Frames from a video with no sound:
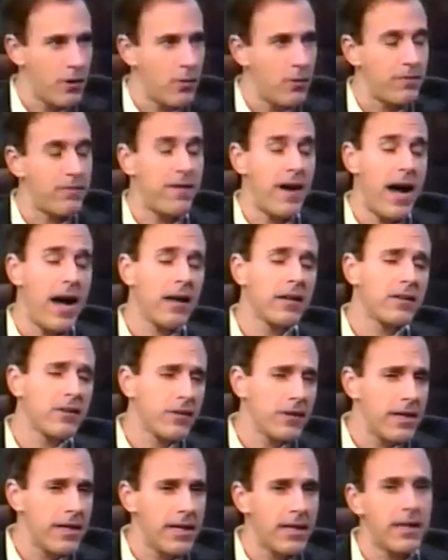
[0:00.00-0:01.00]
fogged
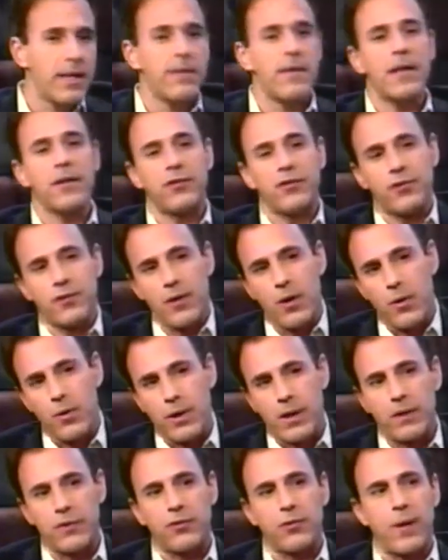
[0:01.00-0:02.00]
in and then snowed
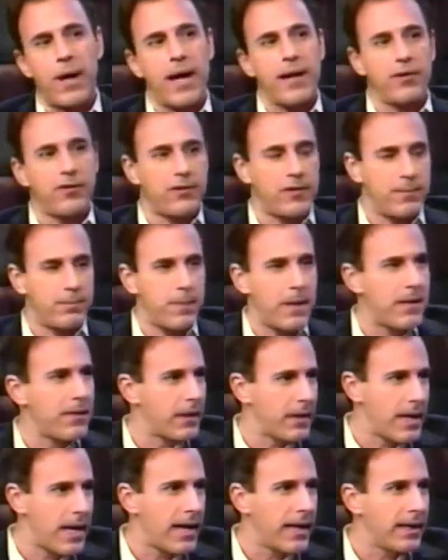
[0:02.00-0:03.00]
in, so I had to spend
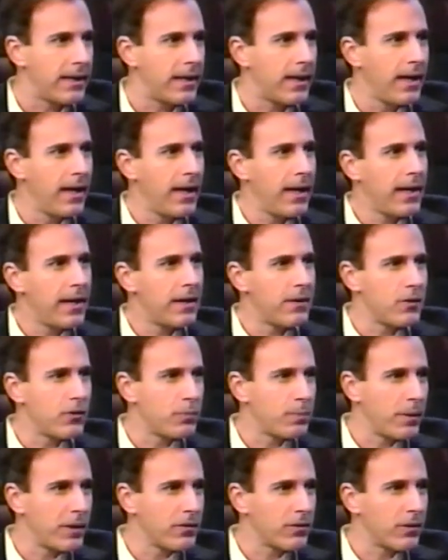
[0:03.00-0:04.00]
the night in this
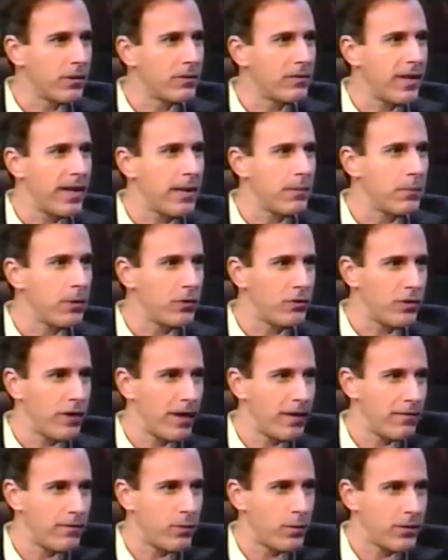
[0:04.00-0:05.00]
place called
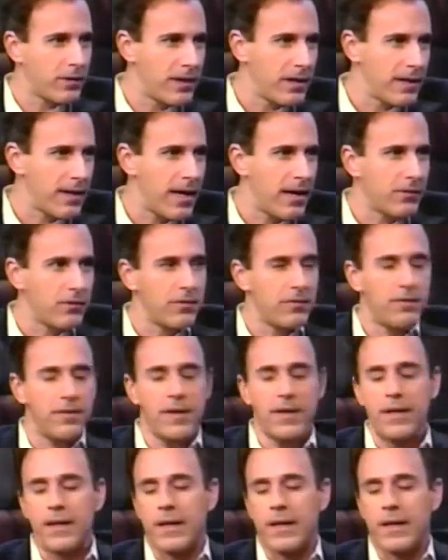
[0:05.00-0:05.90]
Tangboche at 14,000 feet. And,